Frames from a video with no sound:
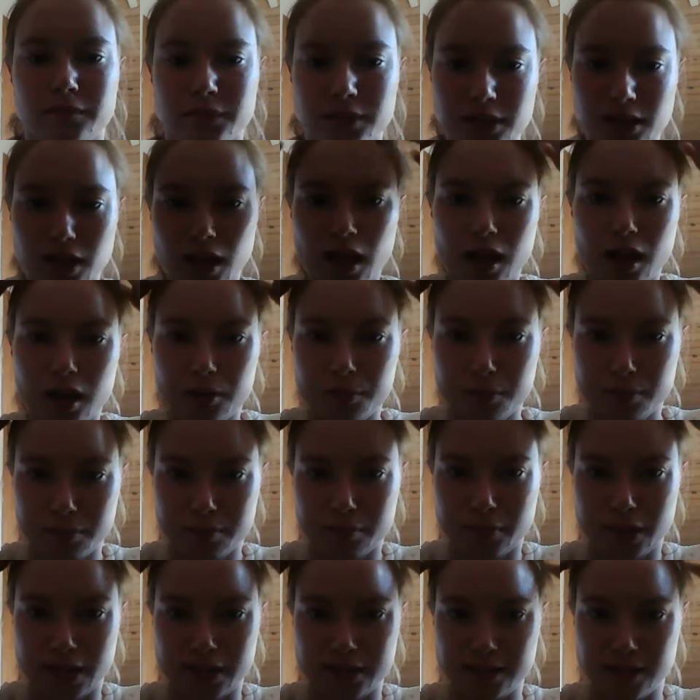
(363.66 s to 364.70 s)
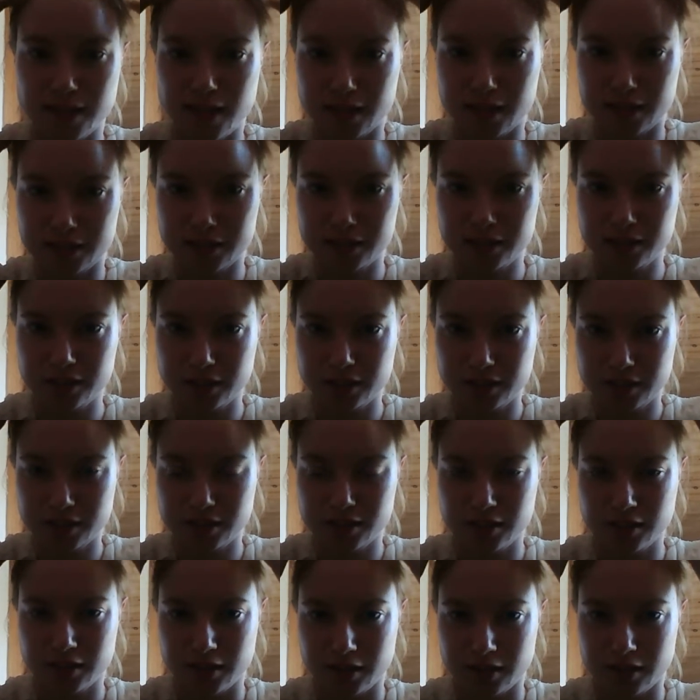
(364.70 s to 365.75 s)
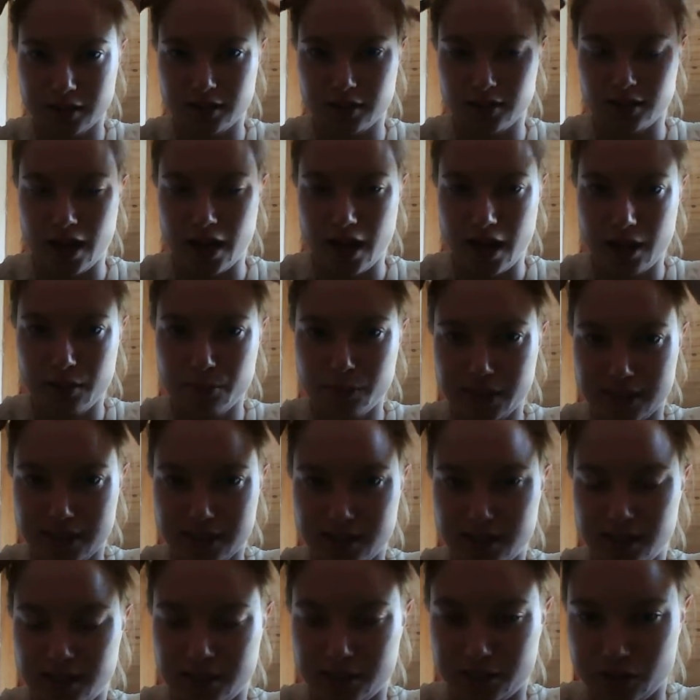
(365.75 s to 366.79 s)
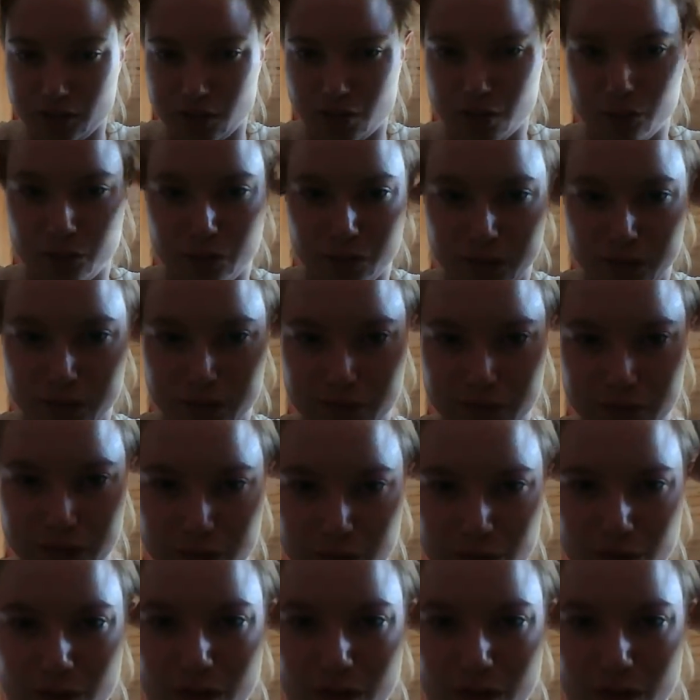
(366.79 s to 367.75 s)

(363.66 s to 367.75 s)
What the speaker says: scalp massage, hair massage, or whatever you